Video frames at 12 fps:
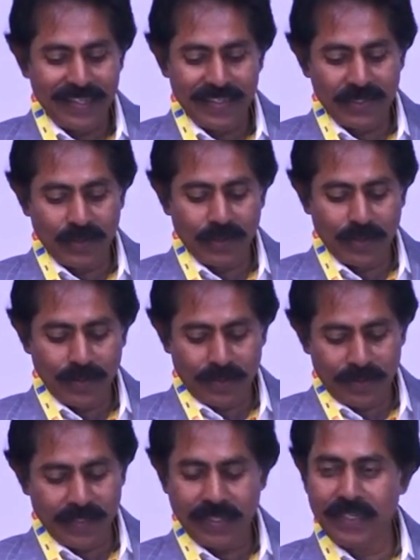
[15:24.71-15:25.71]

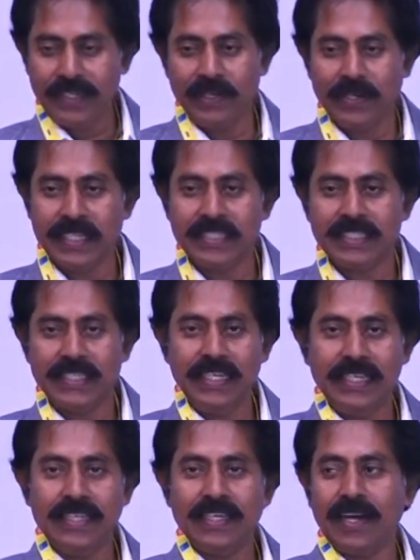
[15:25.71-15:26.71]
So you can
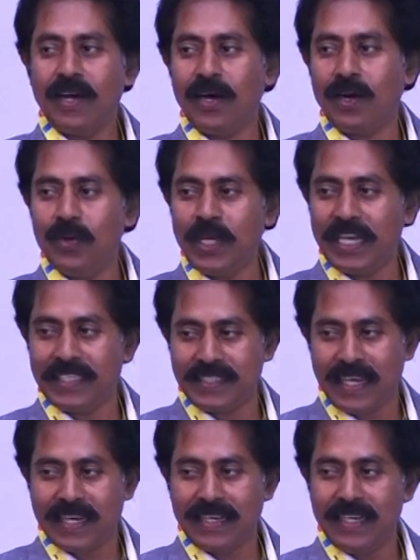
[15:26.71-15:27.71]
see how
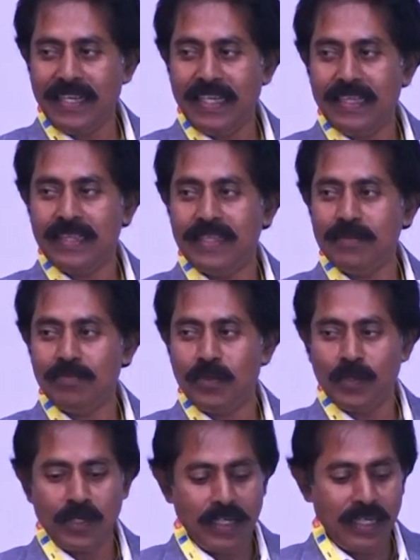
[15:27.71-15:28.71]
exactly the
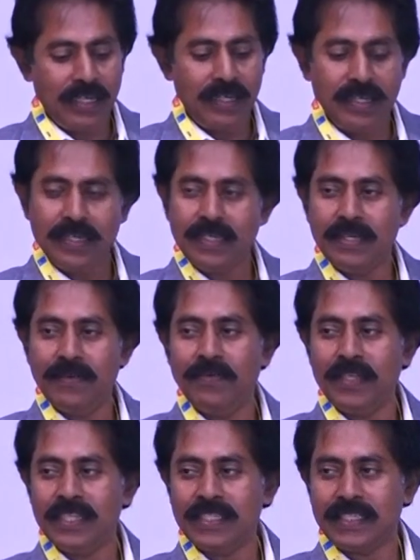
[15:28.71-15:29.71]
model
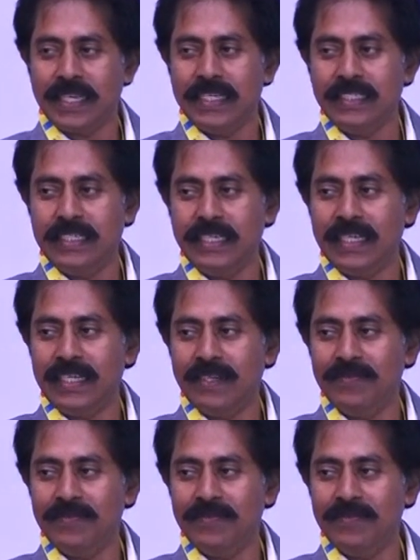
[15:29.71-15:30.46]
with the sizing,